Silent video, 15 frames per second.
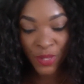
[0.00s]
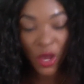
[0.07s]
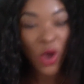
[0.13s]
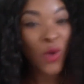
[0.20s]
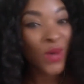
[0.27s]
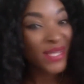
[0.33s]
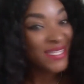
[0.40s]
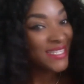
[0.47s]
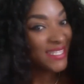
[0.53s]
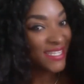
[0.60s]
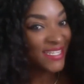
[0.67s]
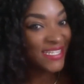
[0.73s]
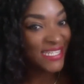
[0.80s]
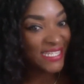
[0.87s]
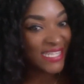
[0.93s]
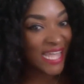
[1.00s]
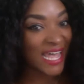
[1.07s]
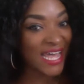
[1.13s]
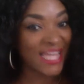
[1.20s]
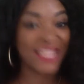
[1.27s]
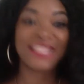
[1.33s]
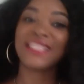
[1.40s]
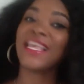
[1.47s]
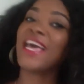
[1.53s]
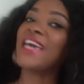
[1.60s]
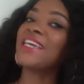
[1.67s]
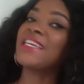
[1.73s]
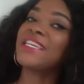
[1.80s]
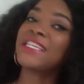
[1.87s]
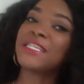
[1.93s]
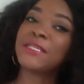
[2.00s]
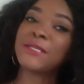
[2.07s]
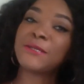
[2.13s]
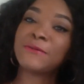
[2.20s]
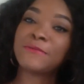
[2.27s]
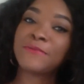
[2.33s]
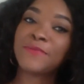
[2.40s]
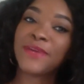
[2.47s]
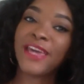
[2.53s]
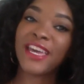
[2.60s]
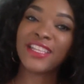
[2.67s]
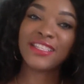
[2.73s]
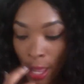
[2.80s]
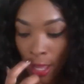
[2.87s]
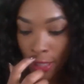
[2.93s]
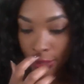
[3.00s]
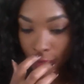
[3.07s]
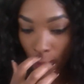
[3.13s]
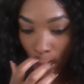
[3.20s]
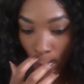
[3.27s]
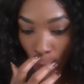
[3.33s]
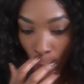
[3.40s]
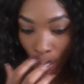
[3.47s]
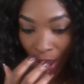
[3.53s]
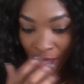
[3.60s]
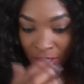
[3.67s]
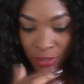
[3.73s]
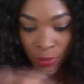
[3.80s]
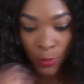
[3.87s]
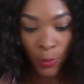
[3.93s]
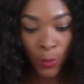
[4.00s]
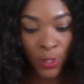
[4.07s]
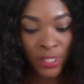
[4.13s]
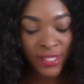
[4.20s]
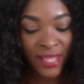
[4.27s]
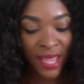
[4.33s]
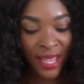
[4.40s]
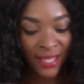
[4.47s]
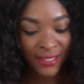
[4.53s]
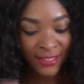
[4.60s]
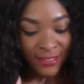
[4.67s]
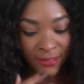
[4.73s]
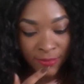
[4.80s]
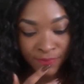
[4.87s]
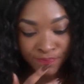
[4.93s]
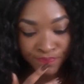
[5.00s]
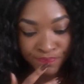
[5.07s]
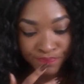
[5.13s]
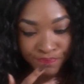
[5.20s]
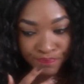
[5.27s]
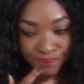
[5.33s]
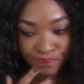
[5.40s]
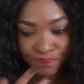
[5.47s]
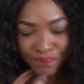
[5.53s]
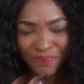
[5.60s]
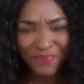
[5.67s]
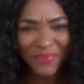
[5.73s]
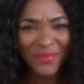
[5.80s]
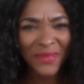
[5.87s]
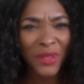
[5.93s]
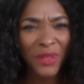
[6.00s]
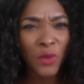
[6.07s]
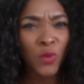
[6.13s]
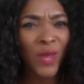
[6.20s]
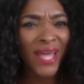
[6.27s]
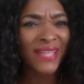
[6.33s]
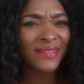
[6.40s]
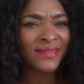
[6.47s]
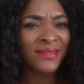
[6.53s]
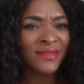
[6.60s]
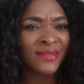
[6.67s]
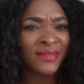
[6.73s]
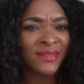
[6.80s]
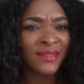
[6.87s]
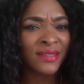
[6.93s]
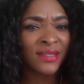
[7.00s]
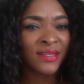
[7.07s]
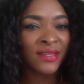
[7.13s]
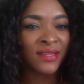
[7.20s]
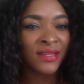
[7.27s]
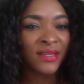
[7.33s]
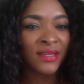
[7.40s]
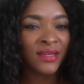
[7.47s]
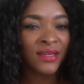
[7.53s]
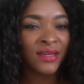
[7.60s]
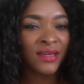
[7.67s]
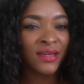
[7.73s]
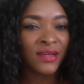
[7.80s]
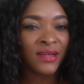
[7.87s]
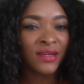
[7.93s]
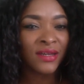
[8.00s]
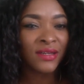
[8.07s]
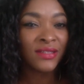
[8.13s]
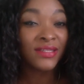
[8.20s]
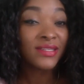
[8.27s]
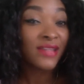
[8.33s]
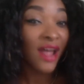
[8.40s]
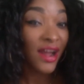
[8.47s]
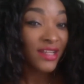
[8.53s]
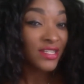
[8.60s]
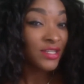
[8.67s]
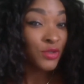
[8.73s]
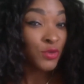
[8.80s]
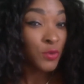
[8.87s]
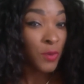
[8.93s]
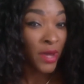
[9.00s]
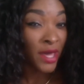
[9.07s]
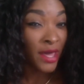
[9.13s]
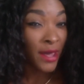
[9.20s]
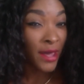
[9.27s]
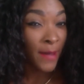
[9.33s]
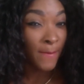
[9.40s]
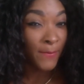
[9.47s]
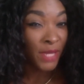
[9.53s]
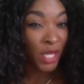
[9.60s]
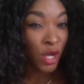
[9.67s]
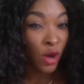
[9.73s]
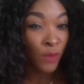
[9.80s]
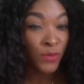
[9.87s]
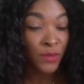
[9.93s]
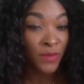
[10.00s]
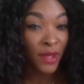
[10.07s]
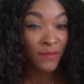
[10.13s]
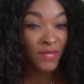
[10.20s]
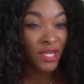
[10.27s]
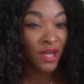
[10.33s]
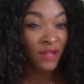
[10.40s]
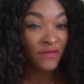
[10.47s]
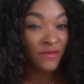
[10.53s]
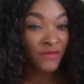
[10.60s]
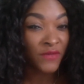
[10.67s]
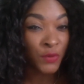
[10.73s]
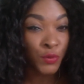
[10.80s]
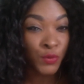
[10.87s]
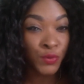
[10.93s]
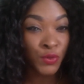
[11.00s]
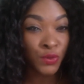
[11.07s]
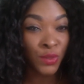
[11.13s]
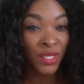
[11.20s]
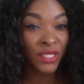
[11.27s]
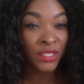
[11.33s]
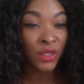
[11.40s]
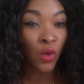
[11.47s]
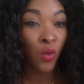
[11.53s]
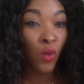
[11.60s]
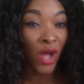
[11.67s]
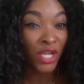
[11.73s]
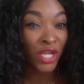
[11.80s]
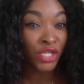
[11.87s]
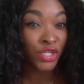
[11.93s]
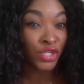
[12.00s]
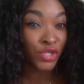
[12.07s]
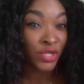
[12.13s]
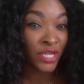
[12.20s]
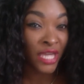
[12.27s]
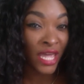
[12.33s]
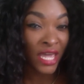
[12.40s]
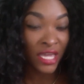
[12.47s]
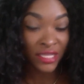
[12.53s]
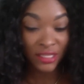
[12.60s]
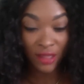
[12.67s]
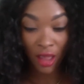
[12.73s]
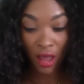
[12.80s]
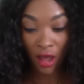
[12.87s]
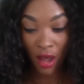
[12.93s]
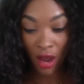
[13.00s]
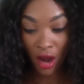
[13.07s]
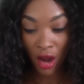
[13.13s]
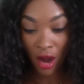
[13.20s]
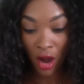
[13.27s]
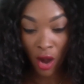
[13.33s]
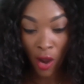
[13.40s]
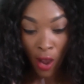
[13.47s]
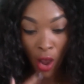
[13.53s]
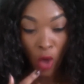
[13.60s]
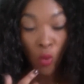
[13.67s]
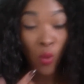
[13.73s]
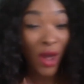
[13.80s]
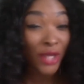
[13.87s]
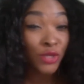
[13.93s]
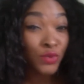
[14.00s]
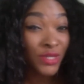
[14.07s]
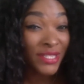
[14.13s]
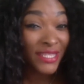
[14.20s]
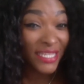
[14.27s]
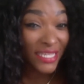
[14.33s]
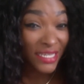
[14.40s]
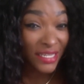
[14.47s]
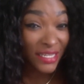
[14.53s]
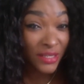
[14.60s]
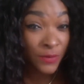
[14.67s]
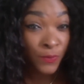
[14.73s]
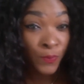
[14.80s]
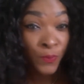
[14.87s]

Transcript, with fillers: questions that i keep getting now i know that when starting to wear makeup you might be confused with what you should get or what you will need